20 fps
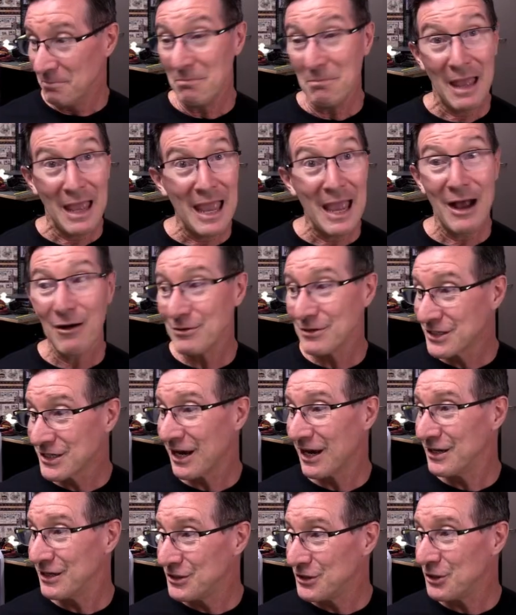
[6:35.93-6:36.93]
how it's
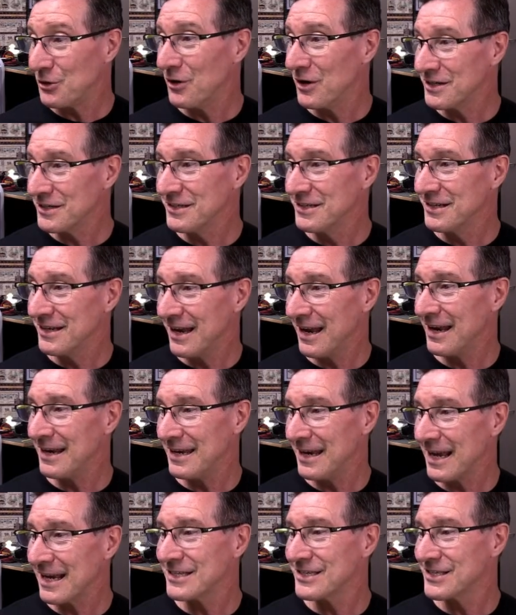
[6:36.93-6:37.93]
going to do it and
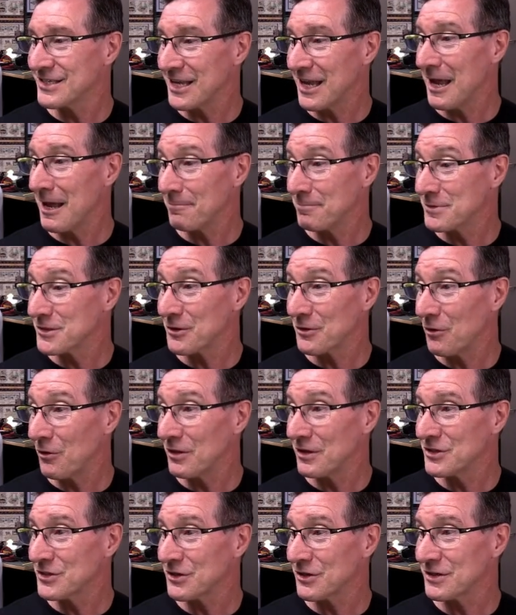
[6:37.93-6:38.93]
next steps and all
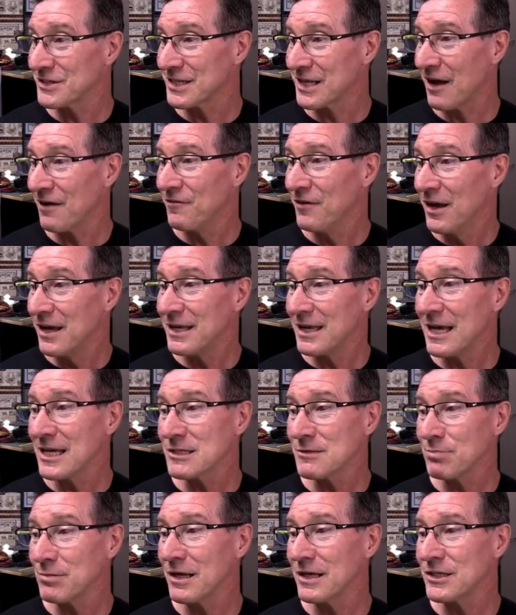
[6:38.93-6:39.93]
this sort of stuff.
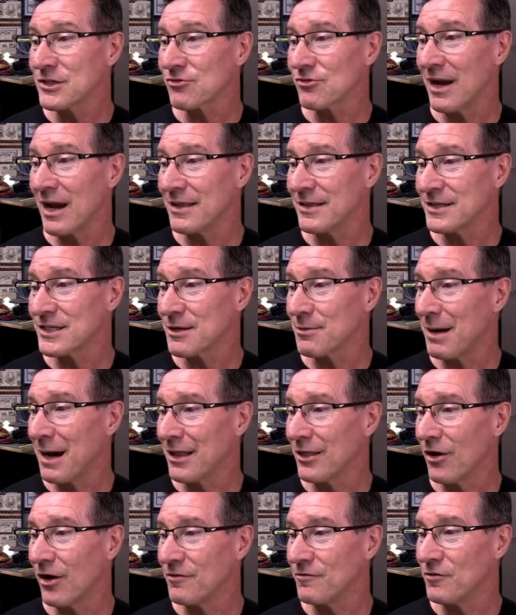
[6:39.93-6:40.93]
Yes, please create this
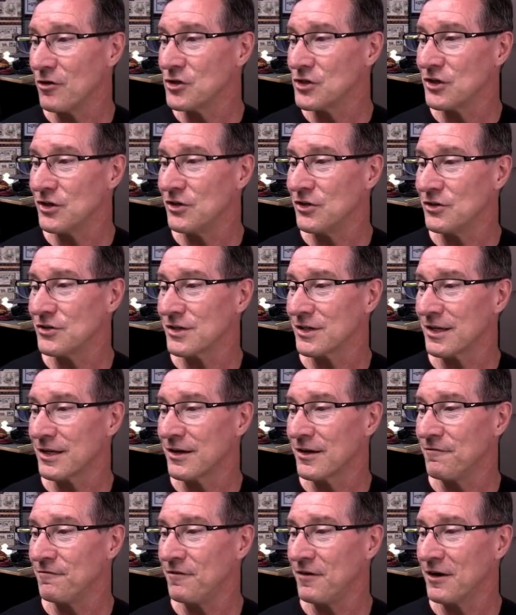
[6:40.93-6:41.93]
command line version using a
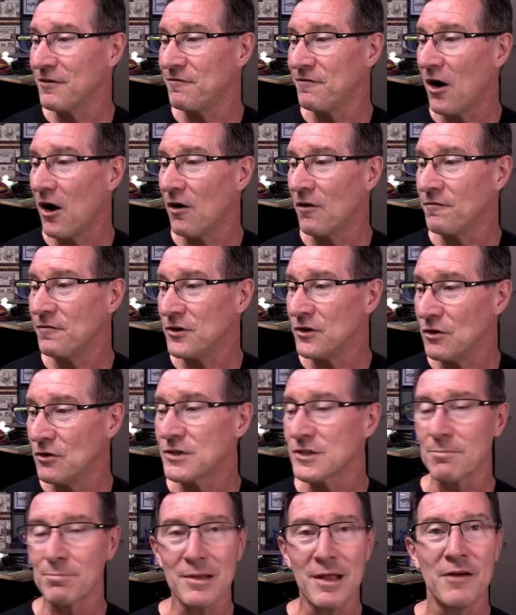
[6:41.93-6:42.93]
config file for
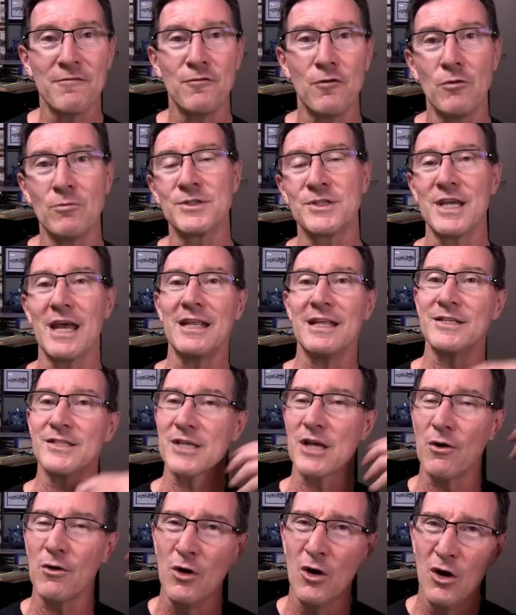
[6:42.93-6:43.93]
user platform settings.
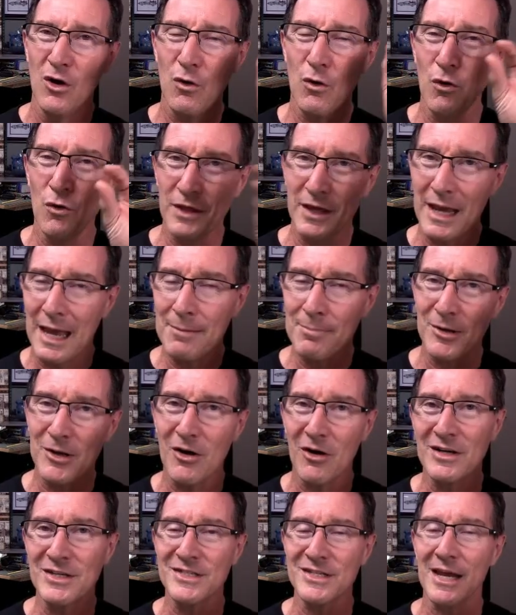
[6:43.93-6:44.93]
So all the
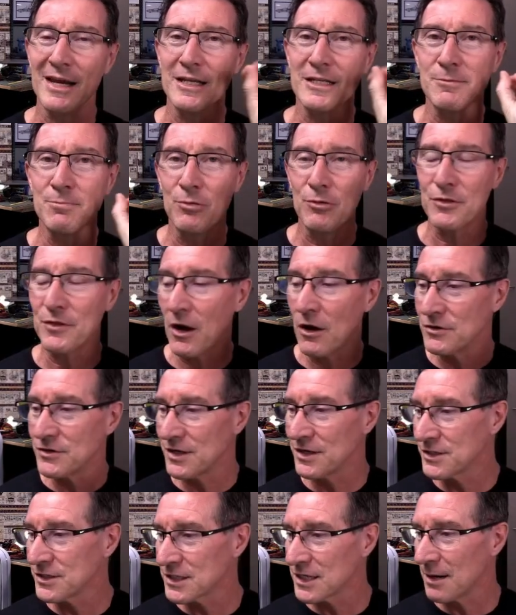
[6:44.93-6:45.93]
API settings, put those
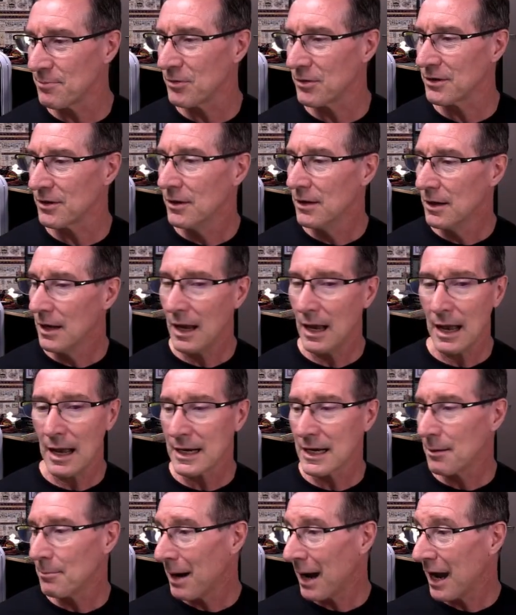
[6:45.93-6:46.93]
in a separate
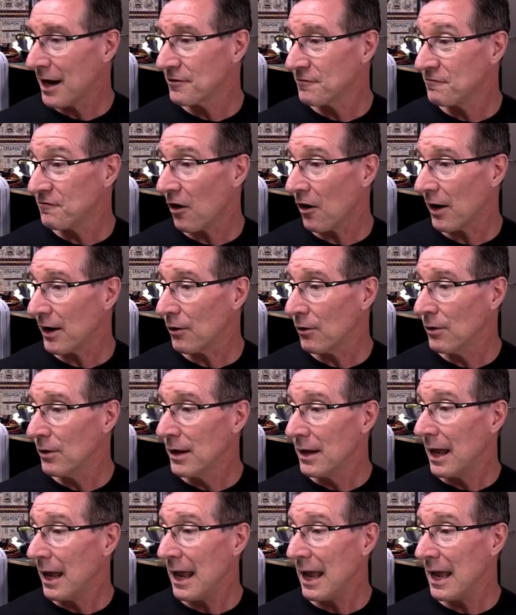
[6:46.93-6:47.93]
command file.
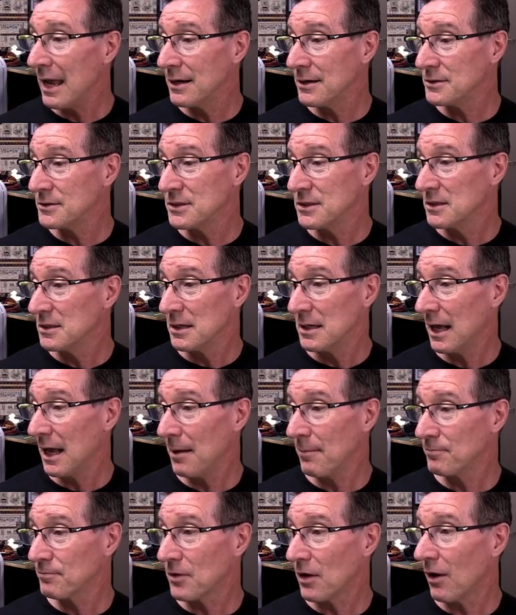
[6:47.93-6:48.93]
And
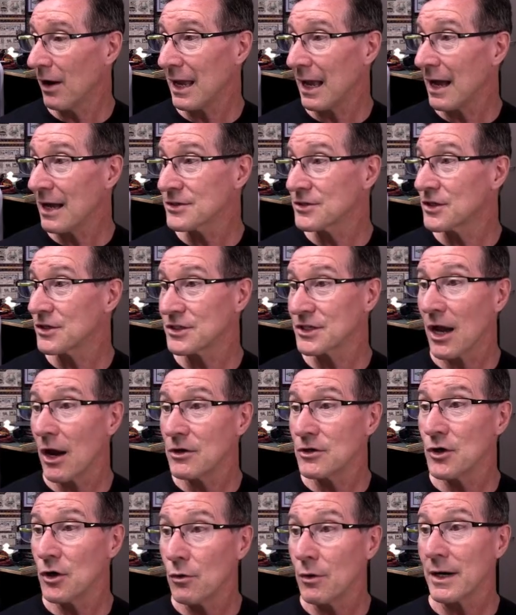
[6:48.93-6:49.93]
I asked it to go
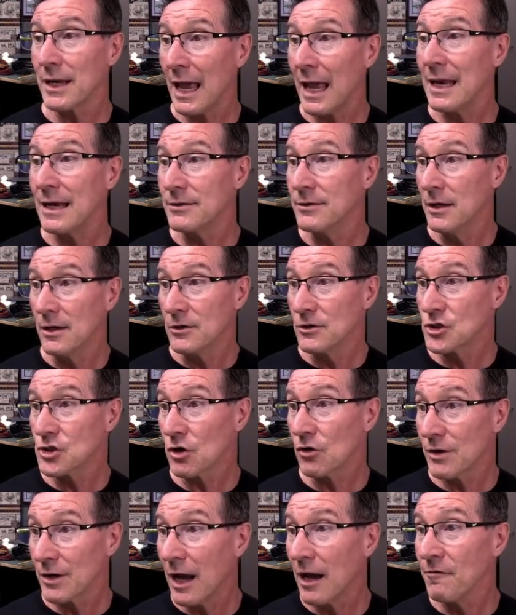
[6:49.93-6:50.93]
do it. And
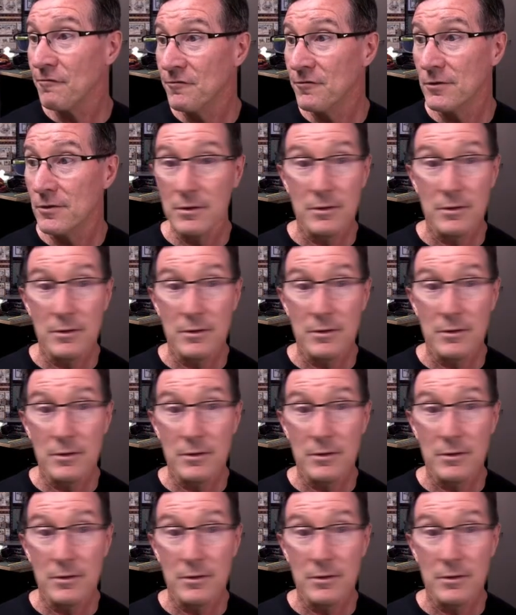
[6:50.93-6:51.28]
sure enough,